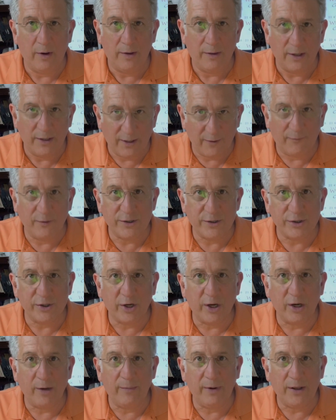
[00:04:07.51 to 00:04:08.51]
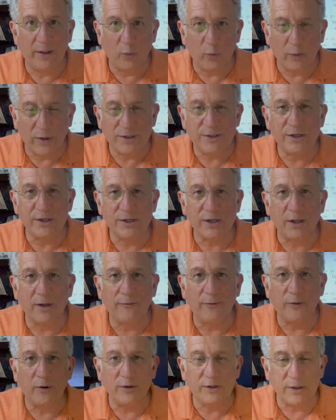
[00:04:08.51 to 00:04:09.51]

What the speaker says: The differences are going to be the richness of the fruit,